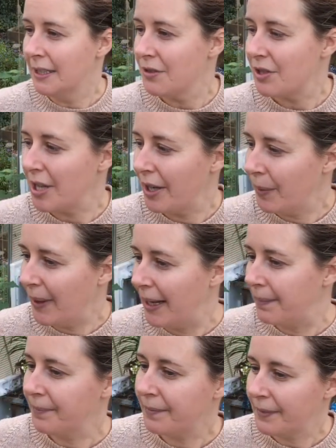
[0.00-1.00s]

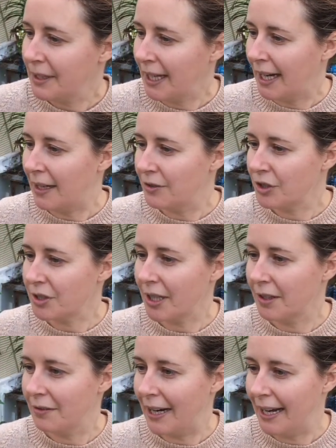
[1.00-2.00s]
So yeah, I'll just
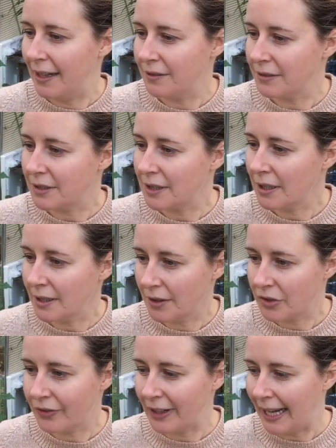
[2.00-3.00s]
go round, cut
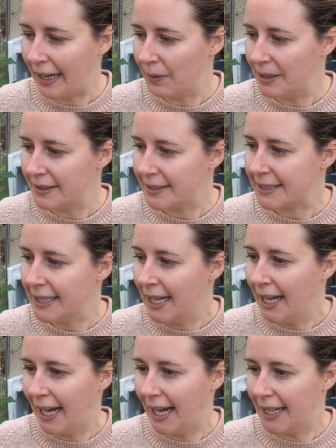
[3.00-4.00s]
those flowers
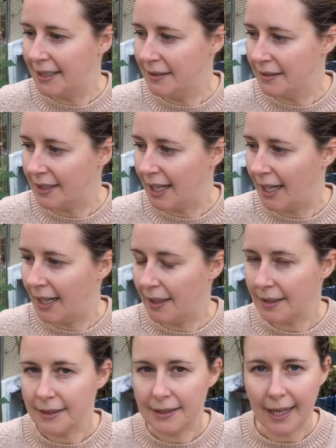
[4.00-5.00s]
and
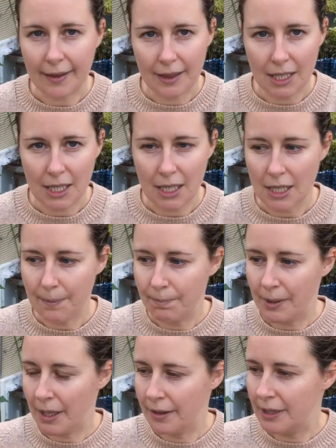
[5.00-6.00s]
get the
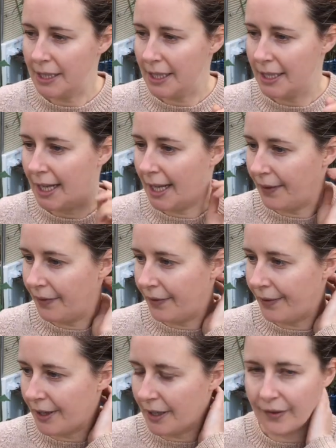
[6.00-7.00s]
begonia and
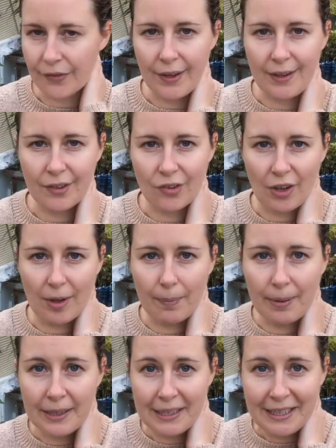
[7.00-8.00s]
the gazanias
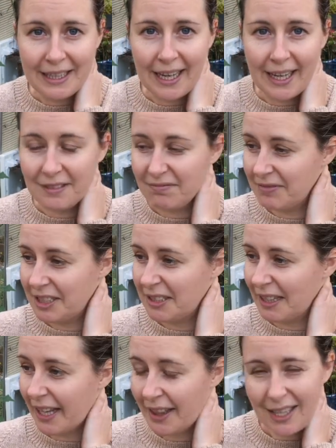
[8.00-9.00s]
up. And
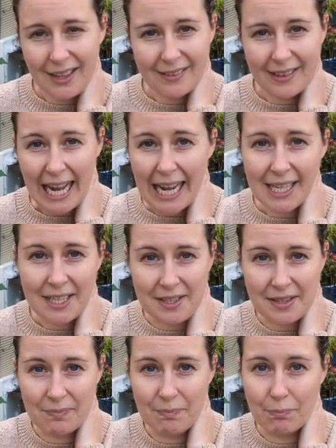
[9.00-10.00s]
I think that
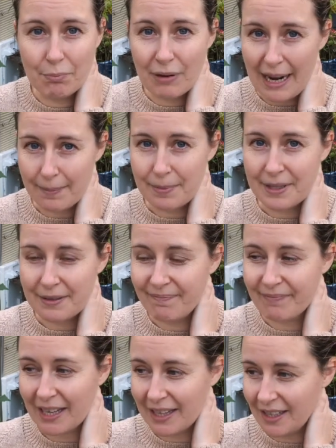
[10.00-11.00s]
is prepped.
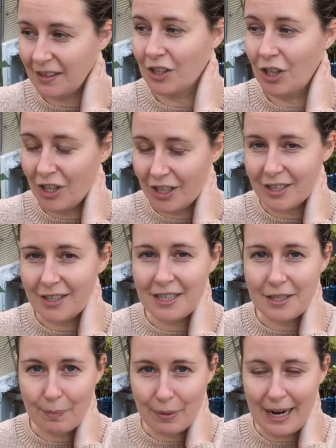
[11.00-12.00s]
I think the garden
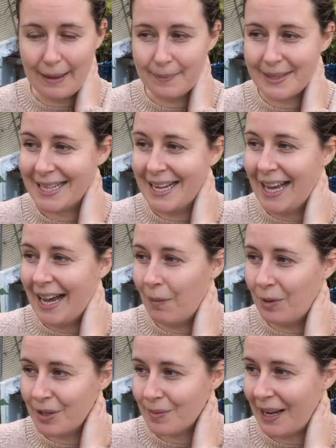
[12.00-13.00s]
is prepped. And
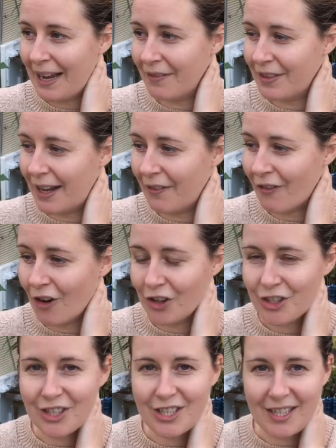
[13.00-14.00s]
once we have that
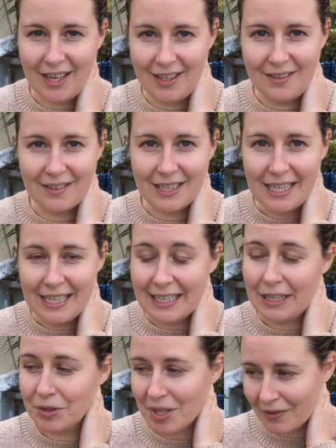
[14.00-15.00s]
frost and
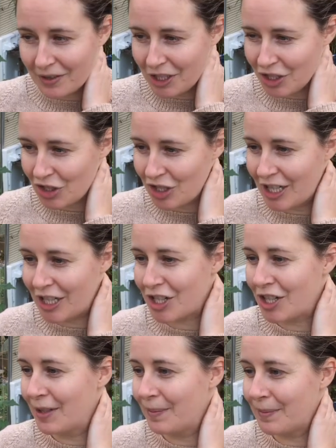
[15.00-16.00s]
kills off the
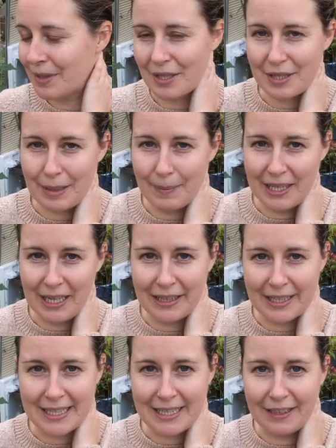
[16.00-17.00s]
nasturtiums and some of the
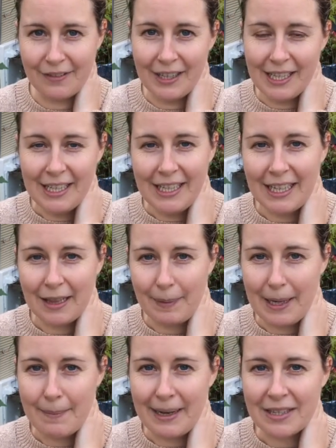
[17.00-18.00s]
other stuff, it'll
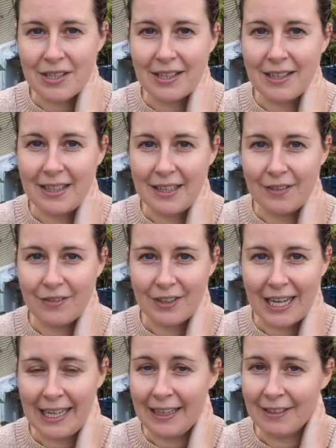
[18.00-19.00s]
be a matter of
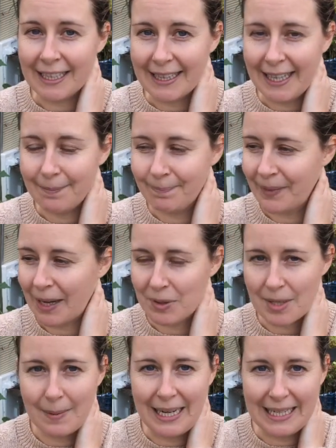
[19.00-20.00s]
clearing then. That
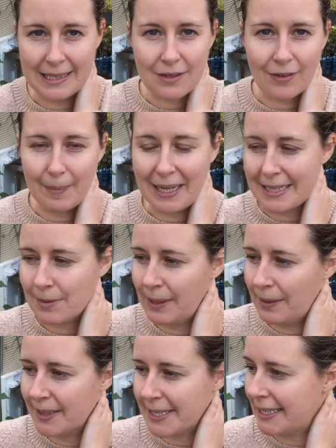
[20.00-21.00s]
was on my list from last
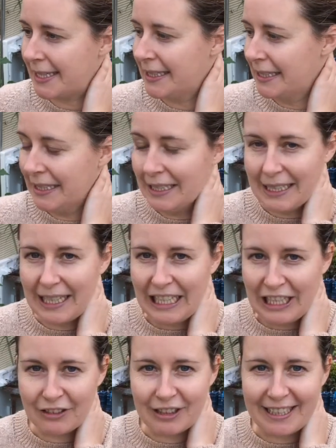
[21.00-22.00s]
week, wasn't it?
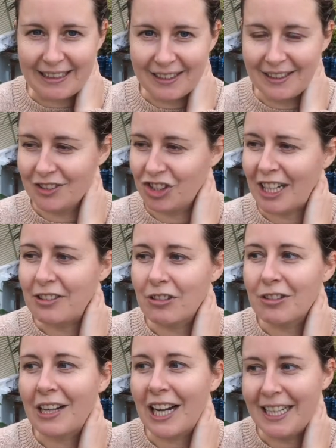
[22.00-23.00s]
Clearing,
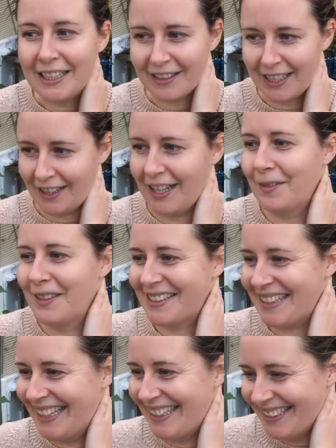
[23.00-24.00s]
general clearing, that was
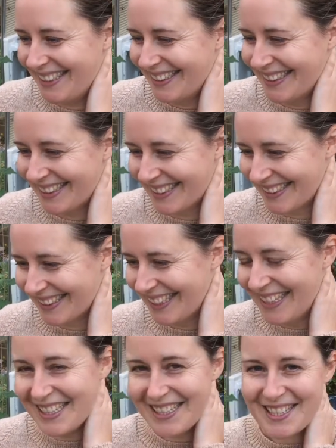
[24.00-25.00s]
it.
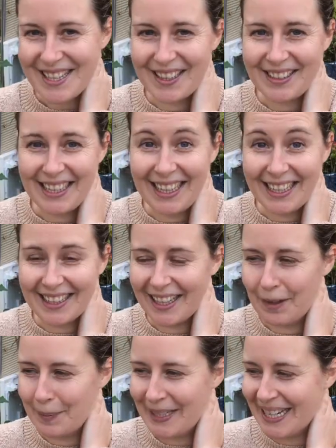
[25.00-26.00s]
So yeah,
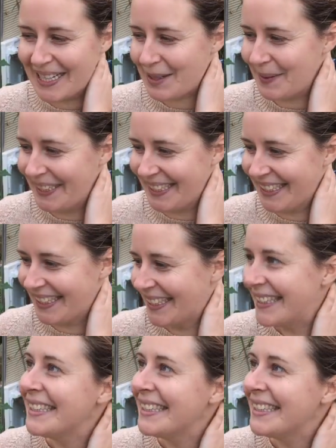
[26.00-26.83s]
that'll be next week.